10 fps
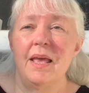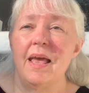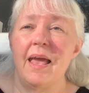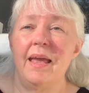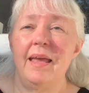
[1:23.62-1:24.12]

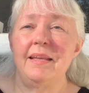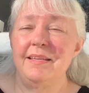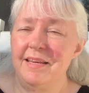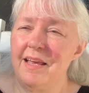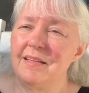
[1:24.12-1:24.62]

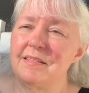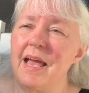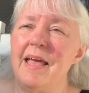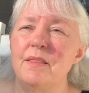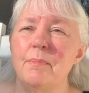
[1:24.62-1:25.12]
And yes, I
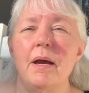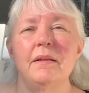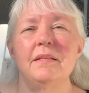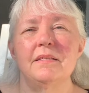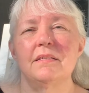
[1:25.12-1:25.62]
had them out
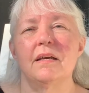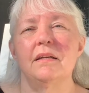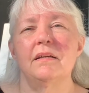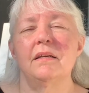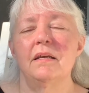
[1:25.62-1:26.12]
in the
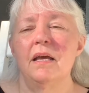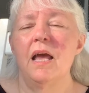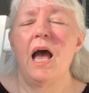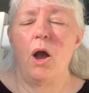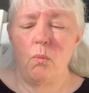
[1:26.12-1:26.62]
sun.
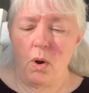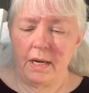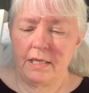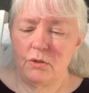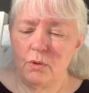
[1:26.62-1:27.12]
I
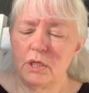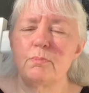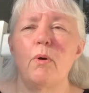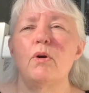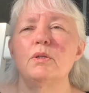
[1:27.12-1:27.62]
wanted to
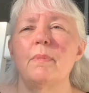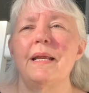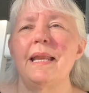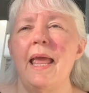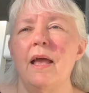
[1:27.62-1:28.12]
expose my
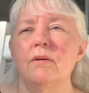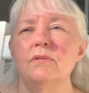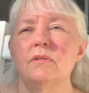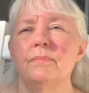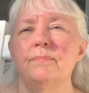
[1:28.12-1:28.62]

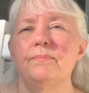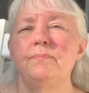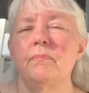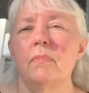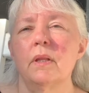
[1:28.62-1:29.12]
nails
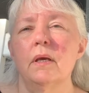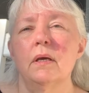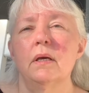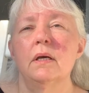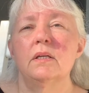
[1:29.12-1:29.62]

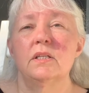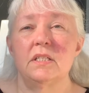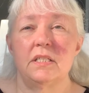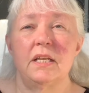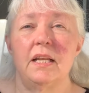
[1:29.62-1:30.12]
to
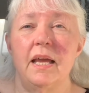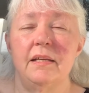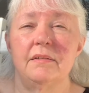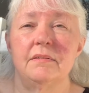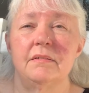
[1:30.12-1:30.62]

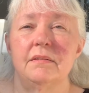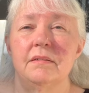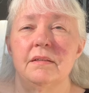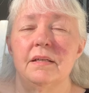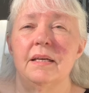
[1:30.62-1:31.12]
sunlight,
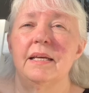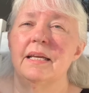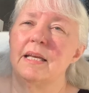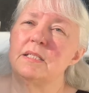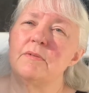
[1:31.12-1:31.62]

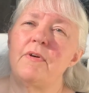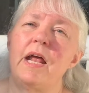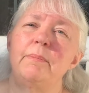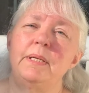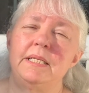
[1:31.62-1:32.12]
get some
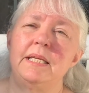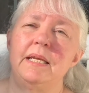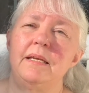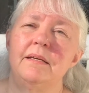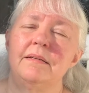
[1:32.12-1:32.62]
vitamin D,